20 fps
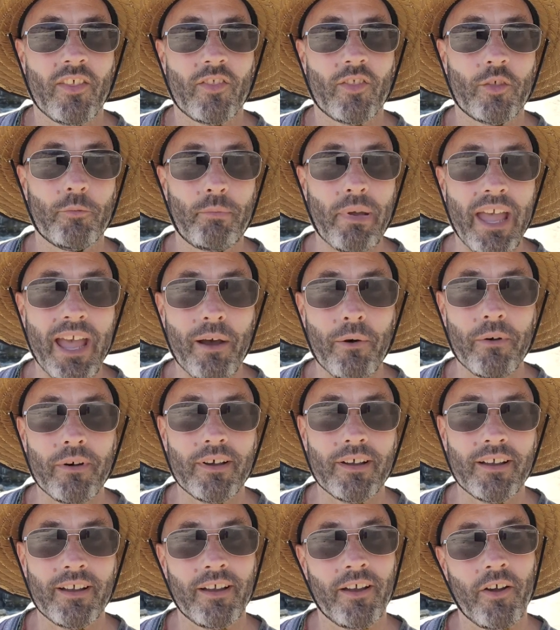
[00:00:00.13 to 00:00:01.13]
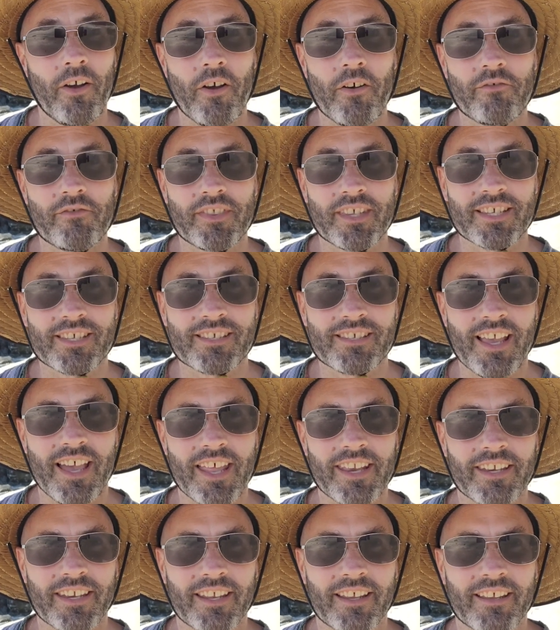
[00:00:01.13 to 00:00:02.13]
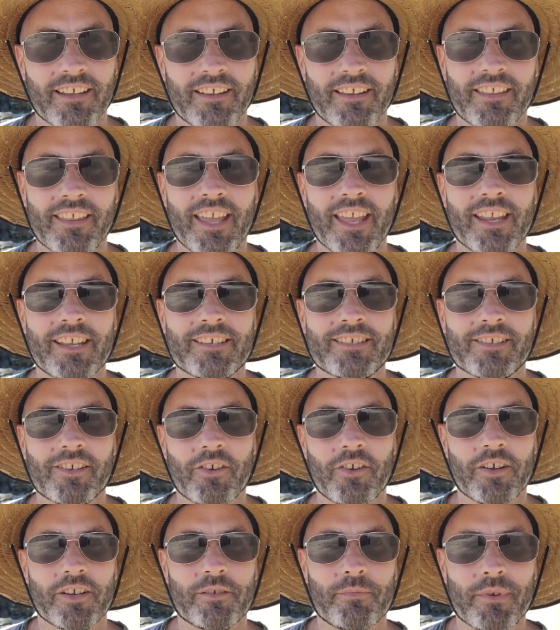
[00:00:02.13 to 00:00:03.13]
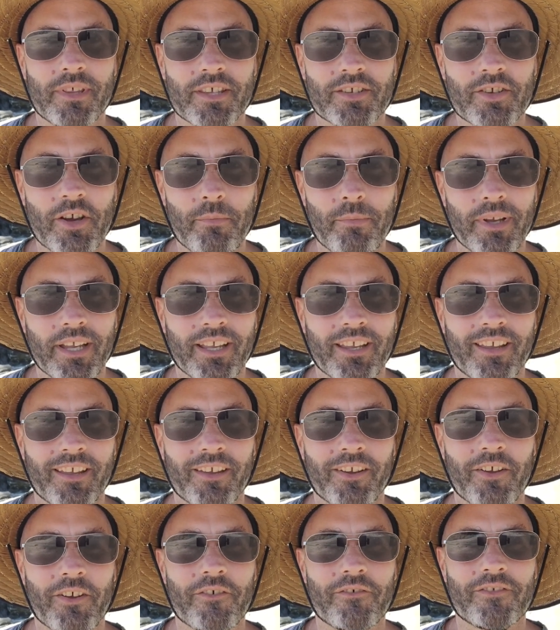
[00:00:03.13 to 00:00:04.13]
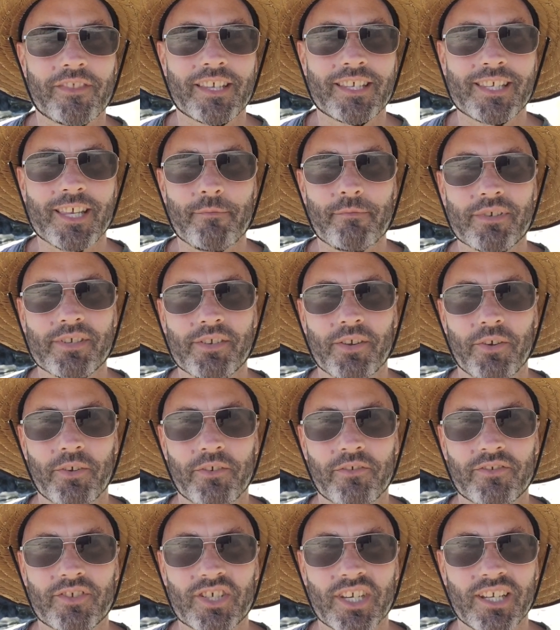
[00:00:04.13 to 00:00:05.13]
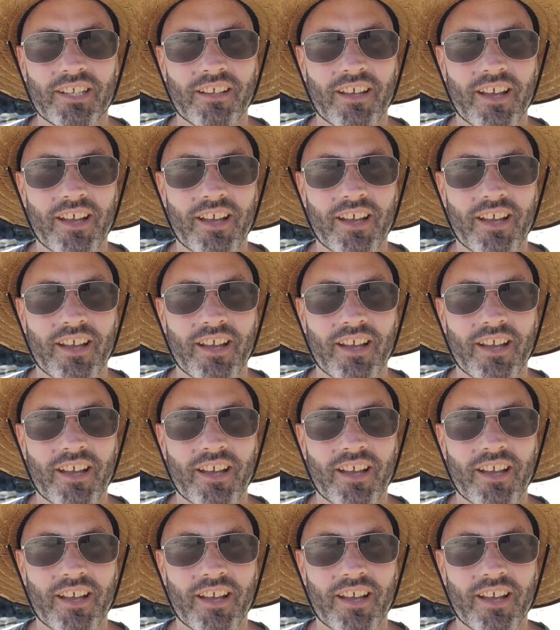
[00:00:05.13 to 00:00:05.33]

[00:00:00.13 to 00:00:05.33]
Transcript: The power of the sun. That is going to be the topic of this episode of Qi